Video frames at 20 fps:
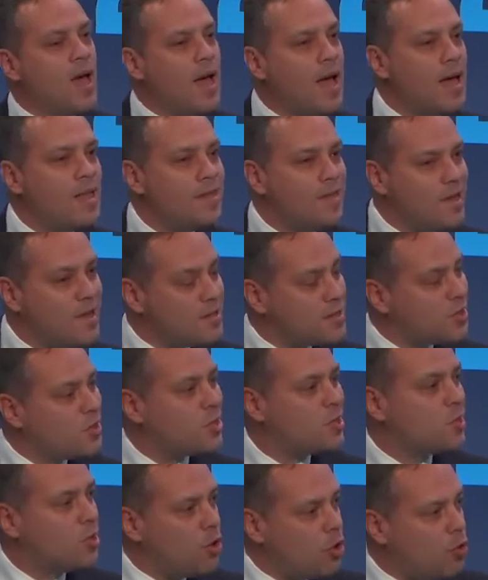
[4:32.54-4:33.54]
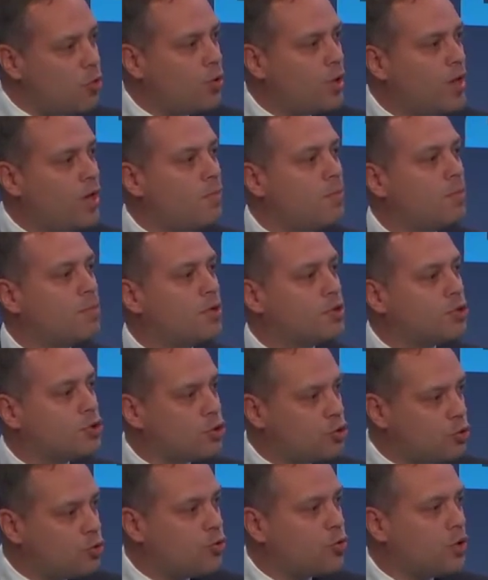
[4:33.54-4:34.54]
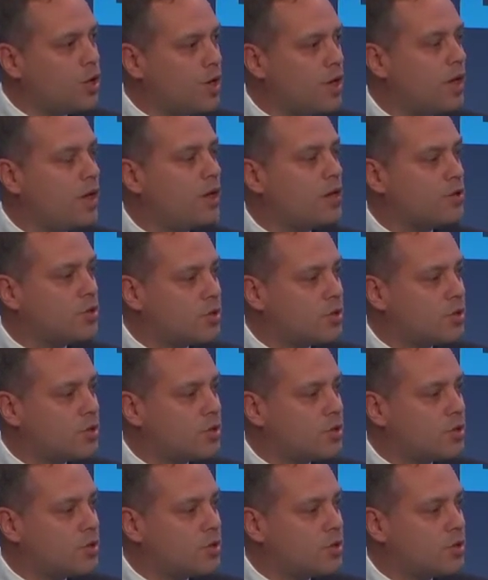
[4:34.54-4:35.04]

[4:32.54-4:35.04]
And then slowly but surely,